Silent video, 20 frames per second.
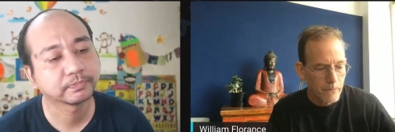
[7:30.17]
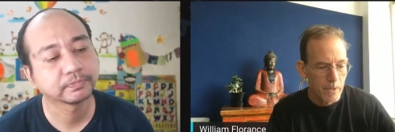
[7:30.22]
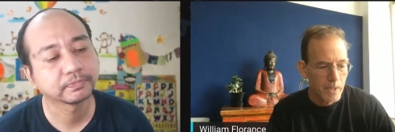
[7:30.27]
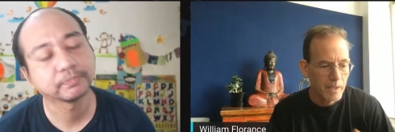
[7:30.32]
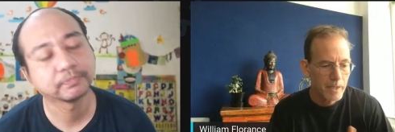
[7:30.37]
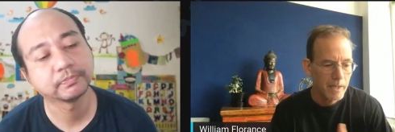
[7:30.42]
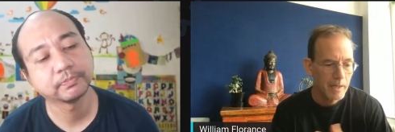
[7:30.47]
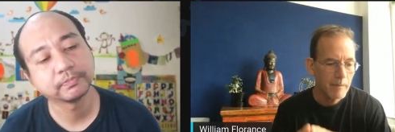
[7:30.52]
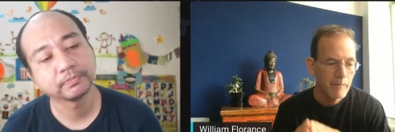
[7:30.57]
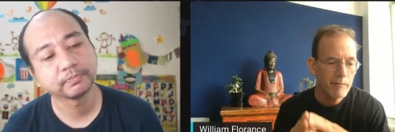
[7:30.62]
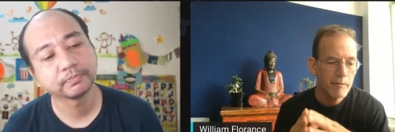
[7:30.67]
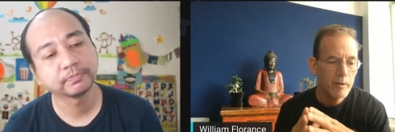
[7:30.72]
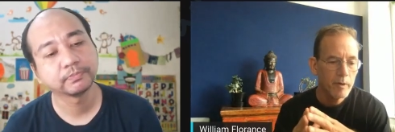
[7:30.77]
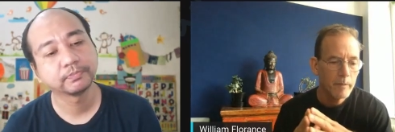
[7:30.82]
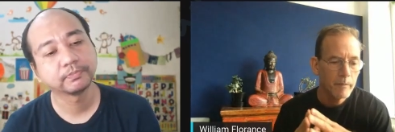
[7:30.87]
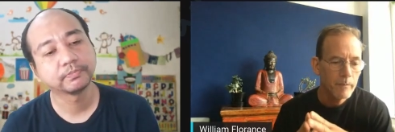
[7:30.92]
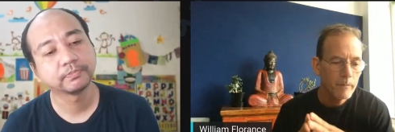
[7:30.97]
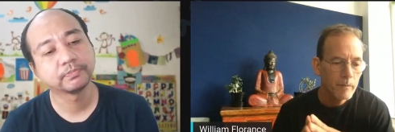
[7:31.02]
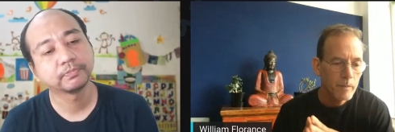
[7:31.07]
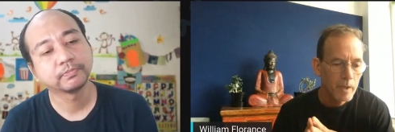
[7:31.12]
Speaker 1: came
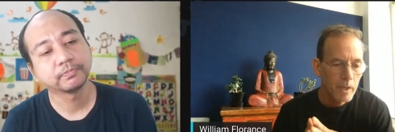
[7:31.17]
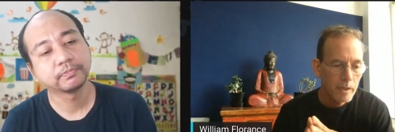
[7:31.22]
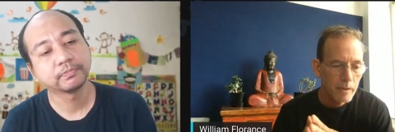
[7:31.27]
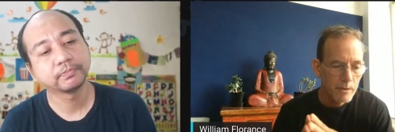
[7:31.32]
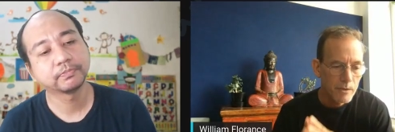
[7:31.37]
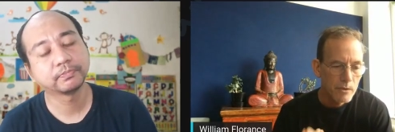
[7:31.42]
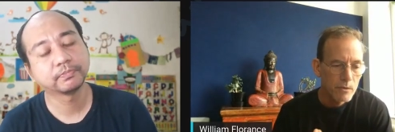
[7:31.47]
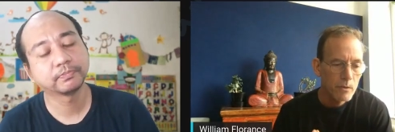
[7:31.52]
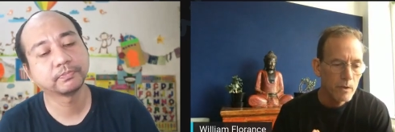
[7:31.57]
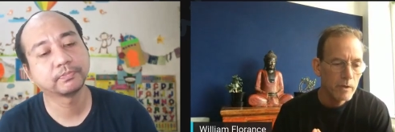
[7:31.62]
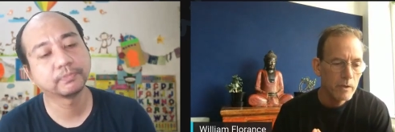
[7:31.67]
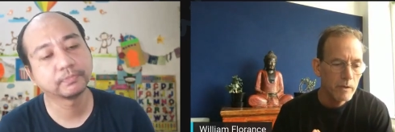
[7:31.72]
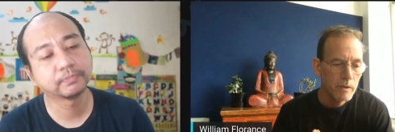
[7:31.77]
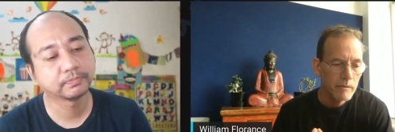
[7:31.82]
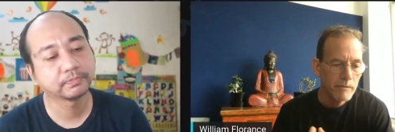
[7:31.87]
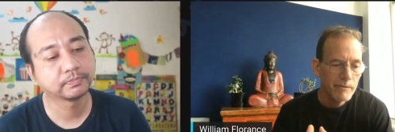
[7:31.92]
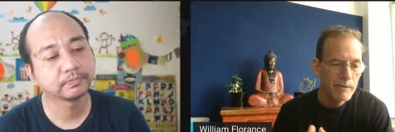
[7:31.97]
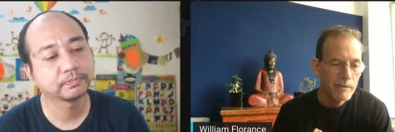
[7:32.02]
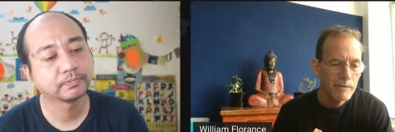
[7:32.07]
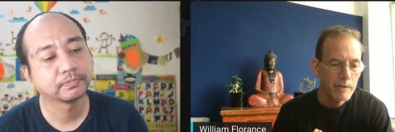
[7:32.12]
from
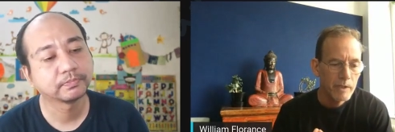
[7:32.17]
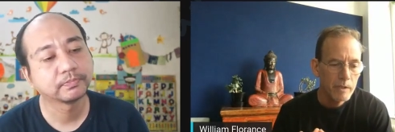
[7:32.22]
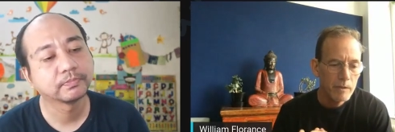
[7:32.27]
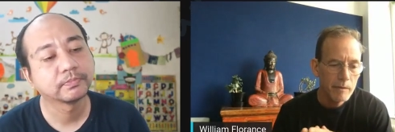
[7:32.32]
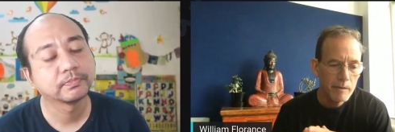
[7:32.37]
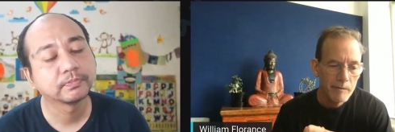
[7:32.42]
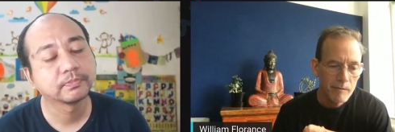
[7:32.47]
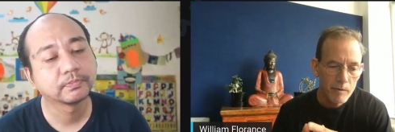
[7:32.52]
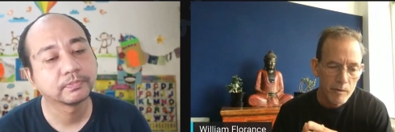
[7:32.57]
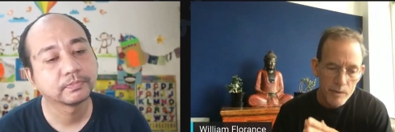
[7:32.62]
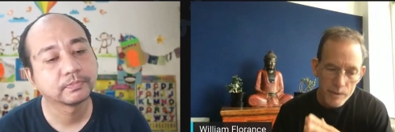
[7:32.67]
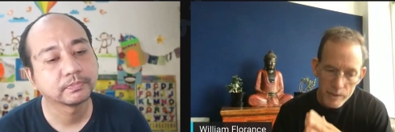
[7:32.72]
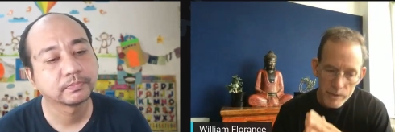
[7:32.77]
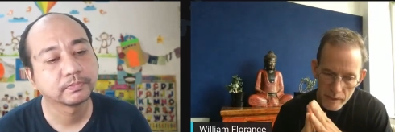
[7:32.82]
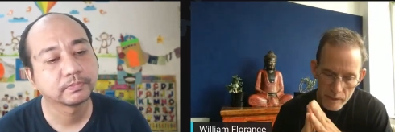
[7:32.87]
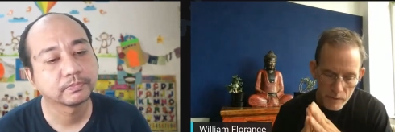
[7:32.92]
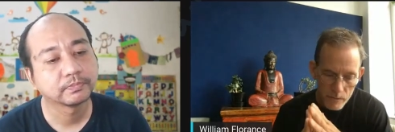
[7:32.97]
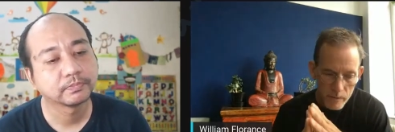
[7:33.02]
250 universities,